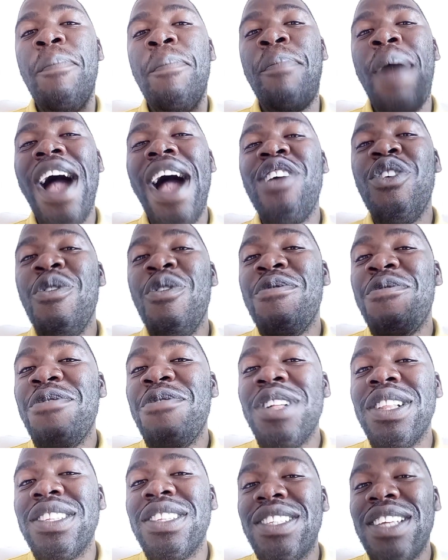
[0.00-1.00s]

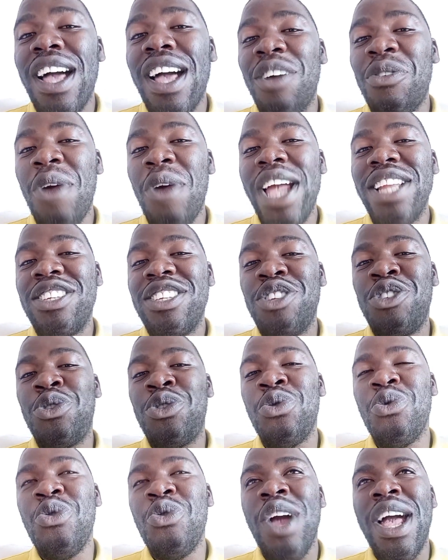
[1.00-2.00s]
biofilter, right?
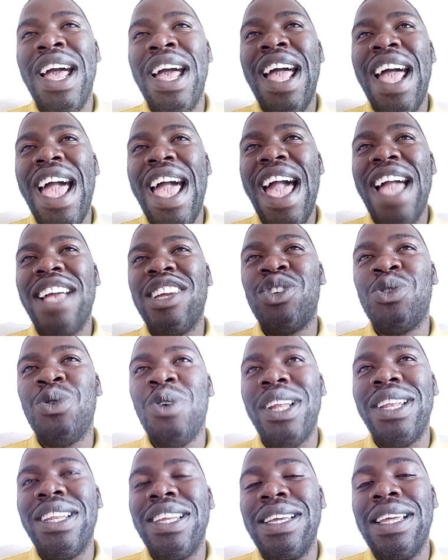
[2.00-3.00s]
To
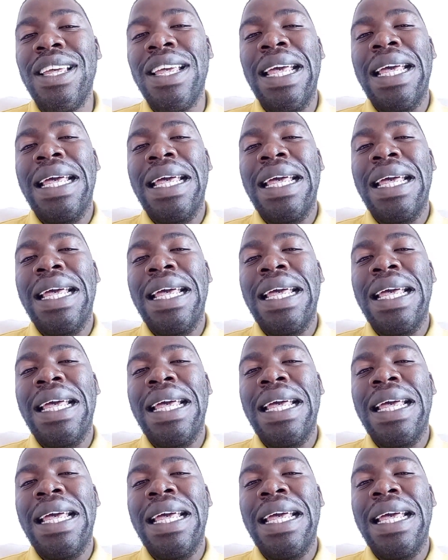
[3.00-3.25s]
actually